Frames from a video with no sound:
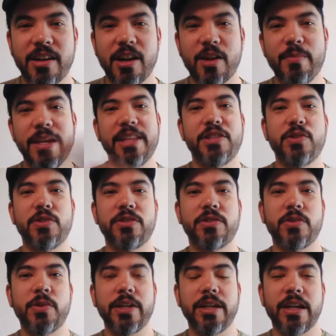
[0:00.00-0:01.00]
I'm here
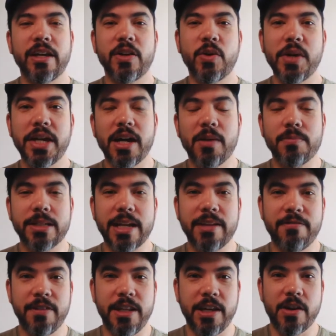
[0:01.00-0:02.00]
doing a quick update
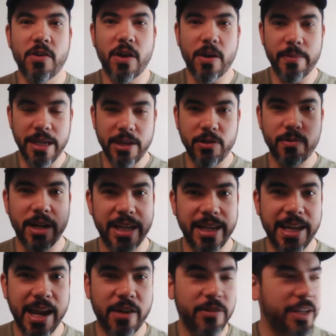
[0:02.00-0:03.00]
video. I'm here in my
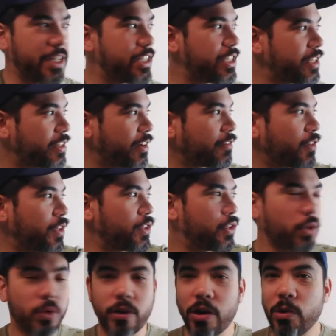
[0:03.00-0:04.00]
garage. I've got the
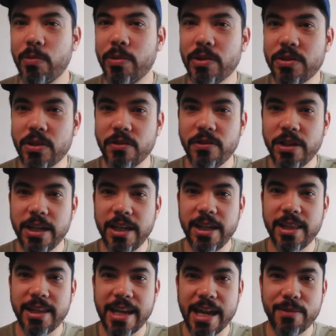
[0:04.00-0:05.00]
door open, so if you can
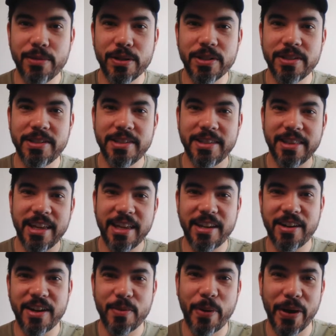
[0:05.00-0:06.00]
hear the neighbors, then
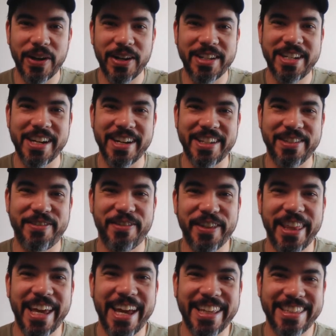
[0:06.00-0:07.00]
I apologize for
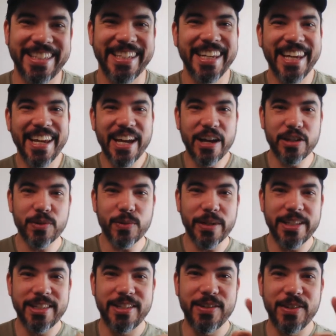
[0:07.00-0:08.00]
that. I just
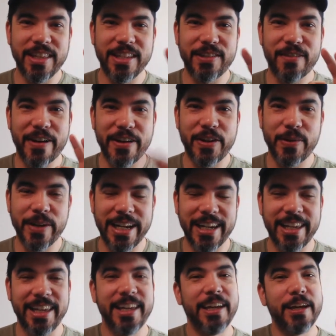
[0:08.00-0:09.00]
wanted to do this very
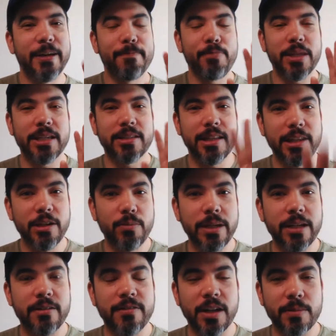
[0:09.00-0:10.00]
quickly. It's a little
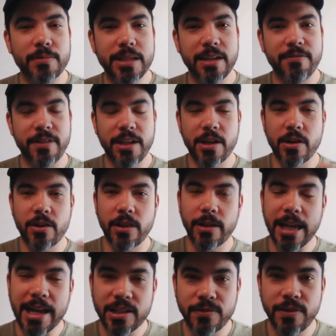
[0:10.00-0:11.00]
bit of an update video. The
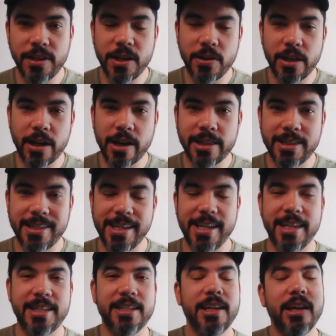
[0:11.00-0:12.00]
last video that I
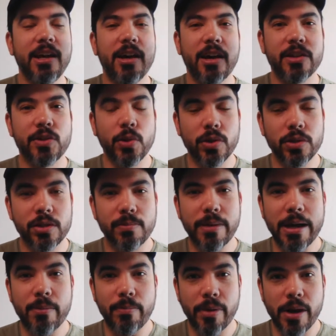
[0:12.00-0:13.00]
did, I talked
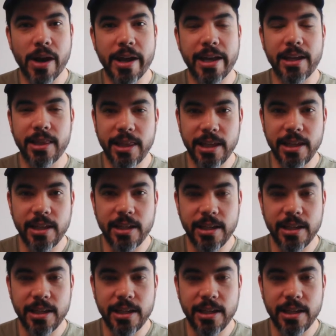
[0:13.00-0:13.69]
about buying the